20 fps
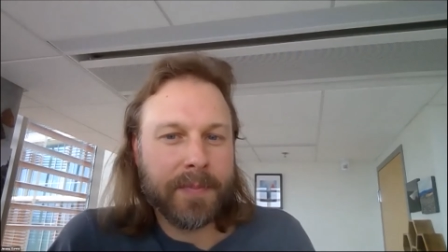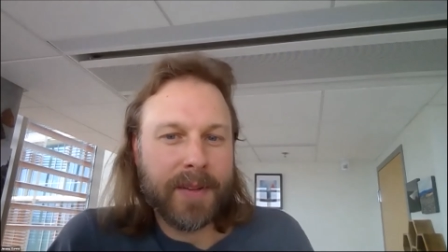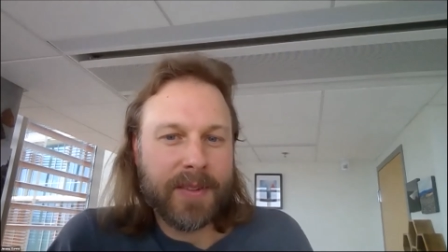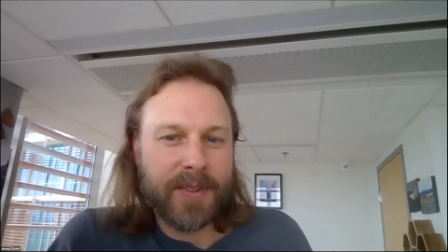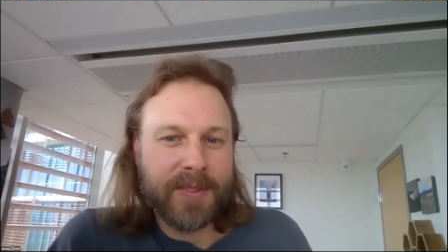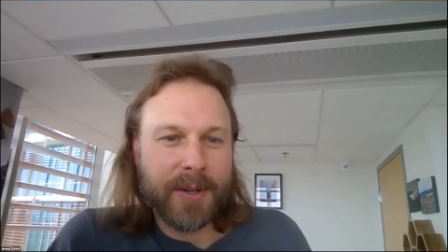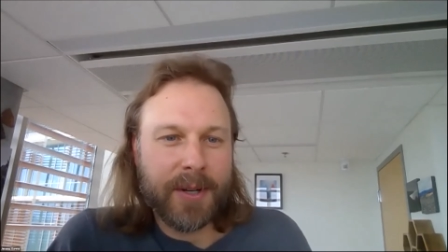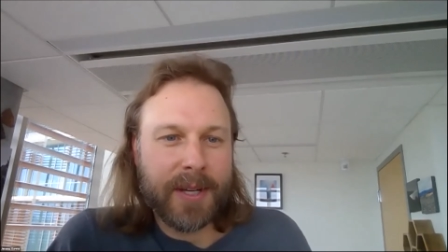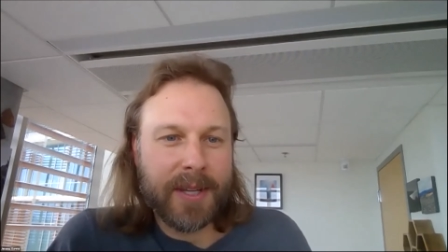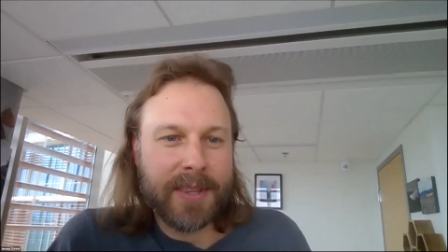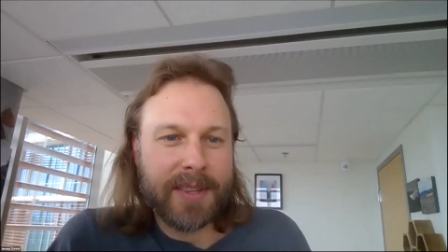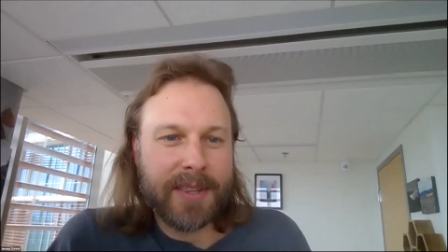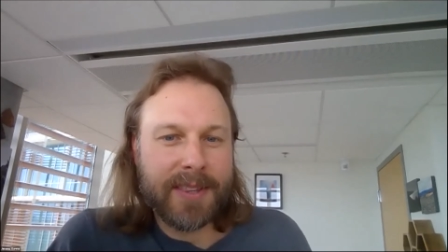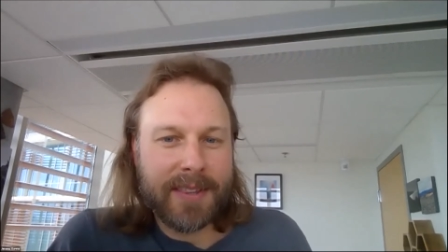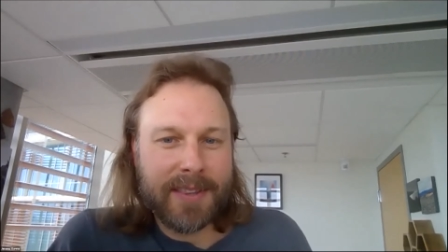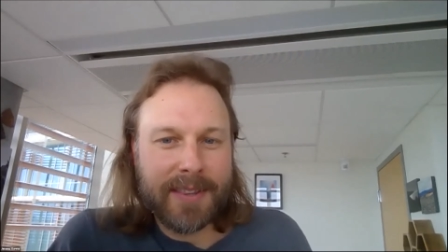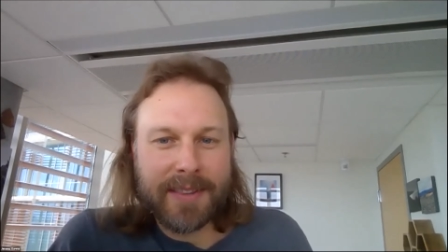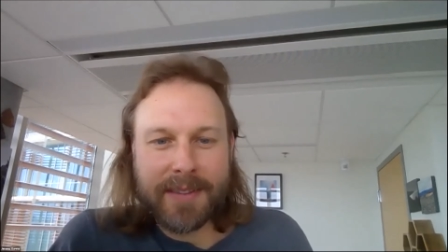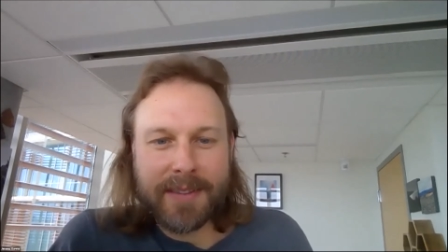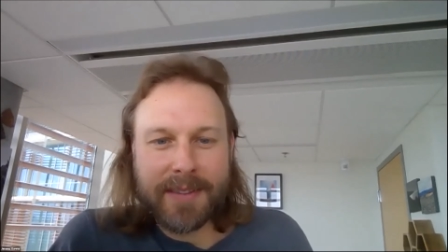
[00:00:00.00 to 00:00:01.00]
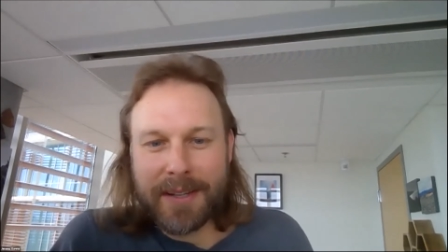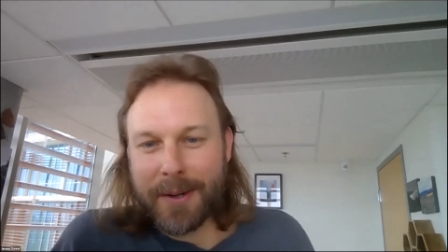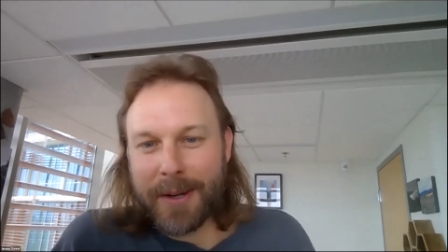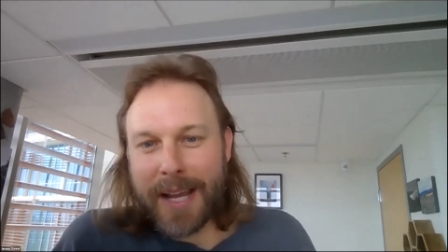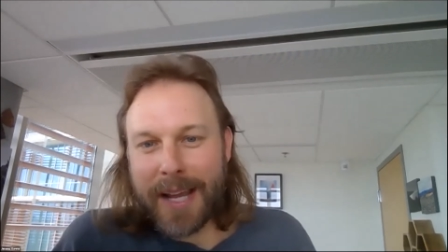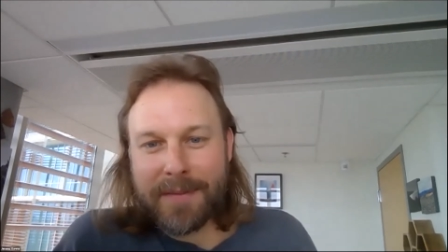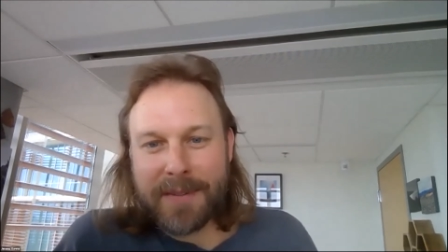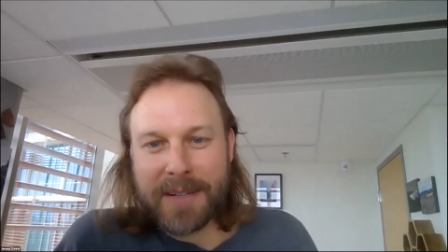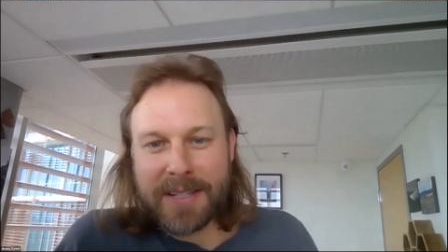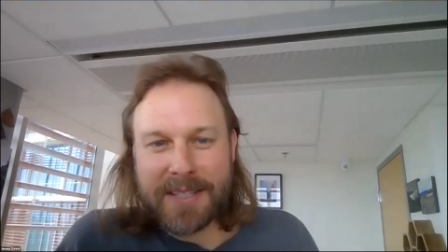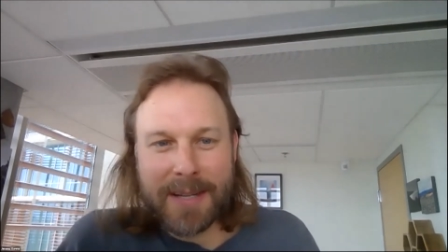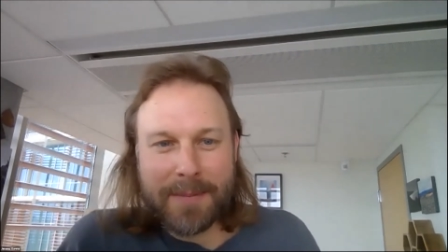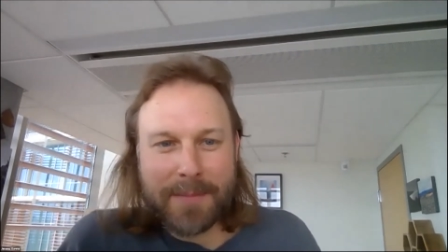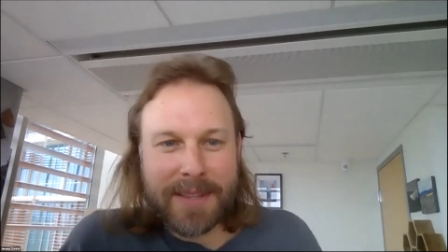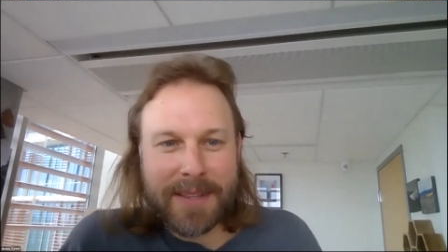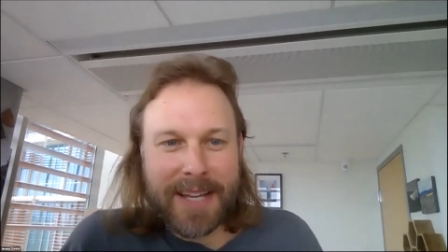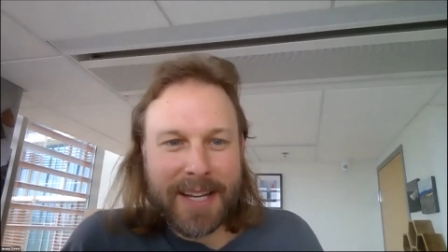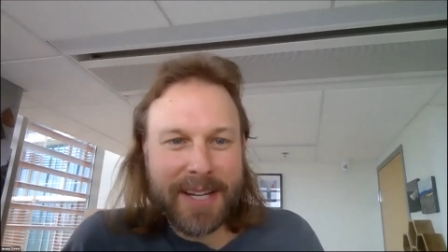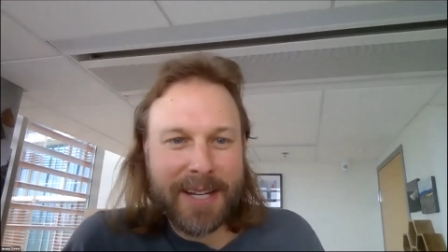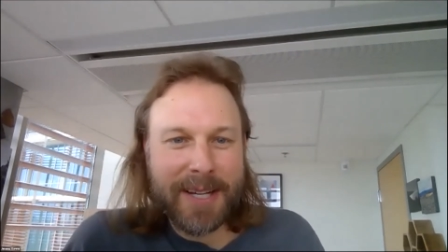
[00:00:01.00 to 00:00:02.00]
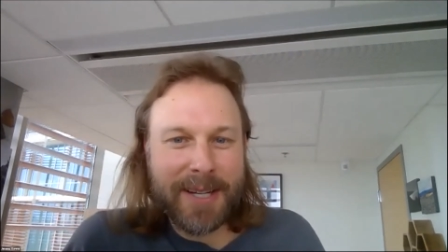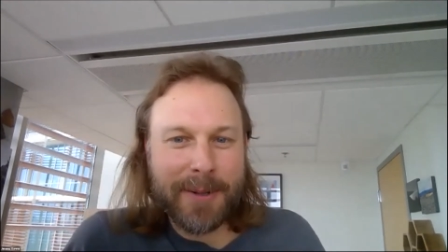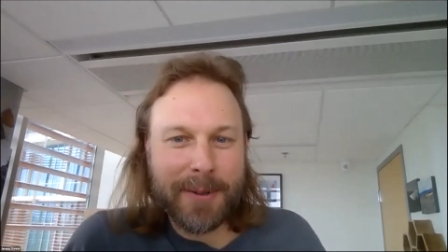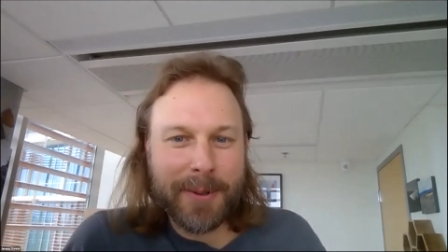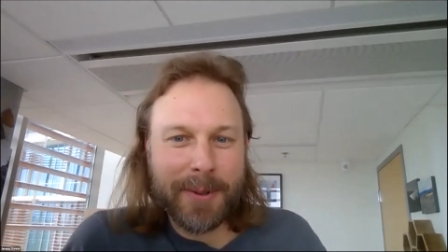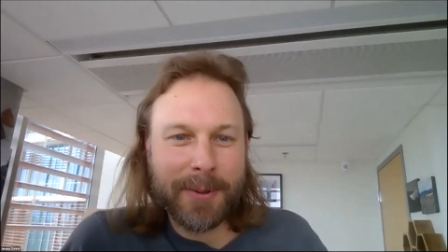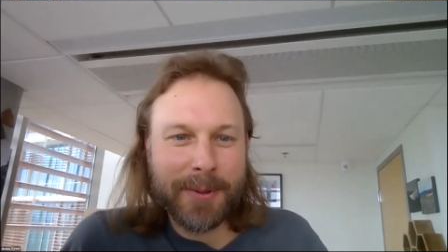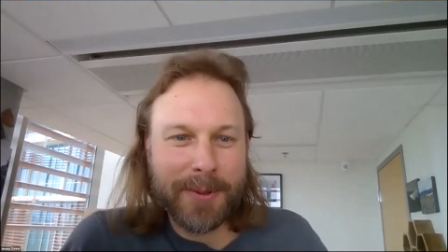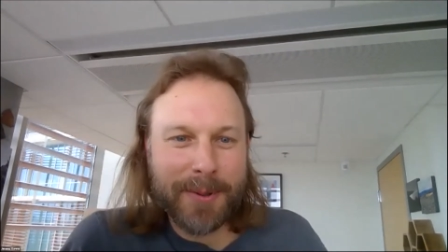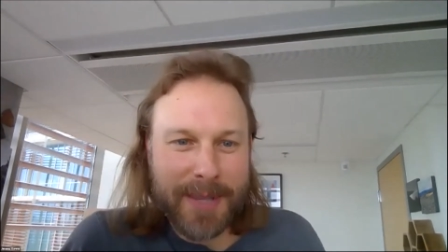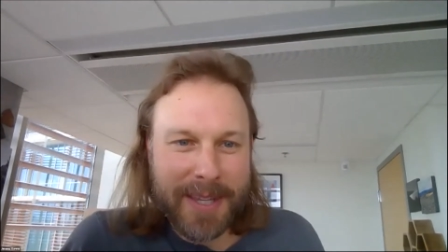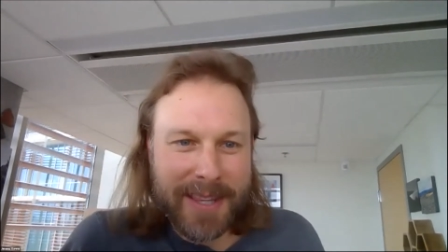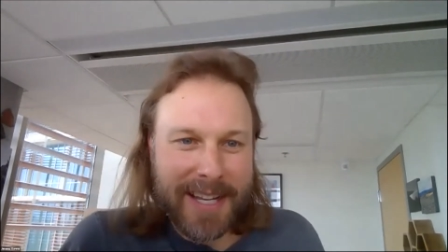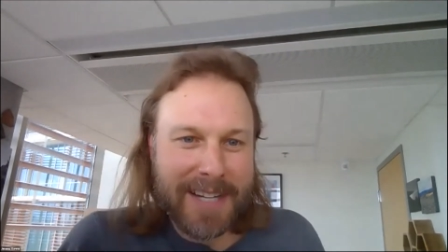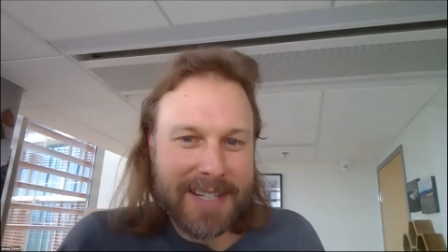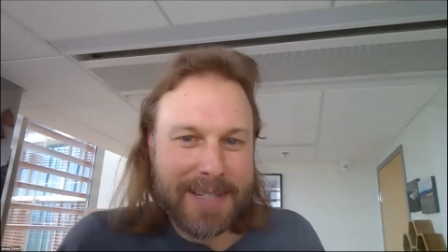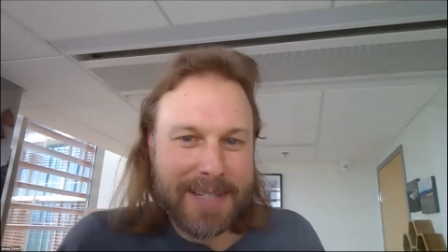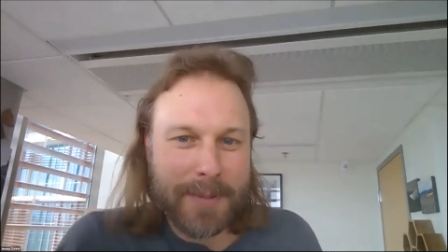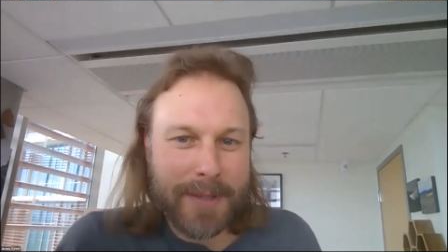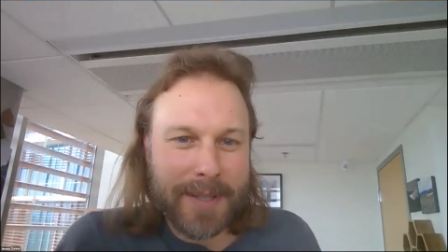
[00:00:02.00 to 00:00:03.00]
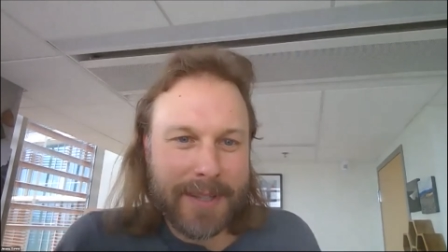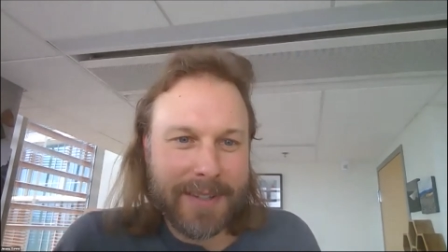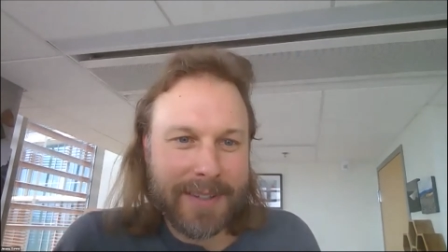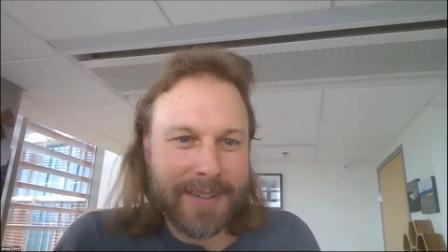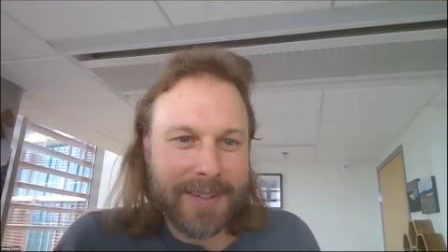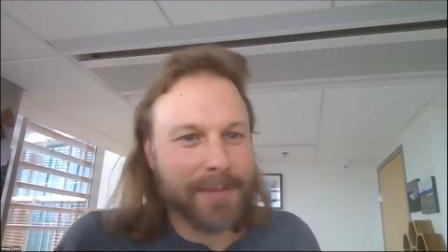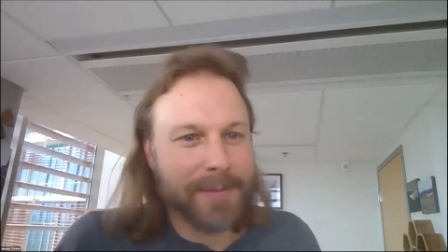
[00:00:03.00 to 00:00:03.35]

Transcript: And so, having something that could go older than that, but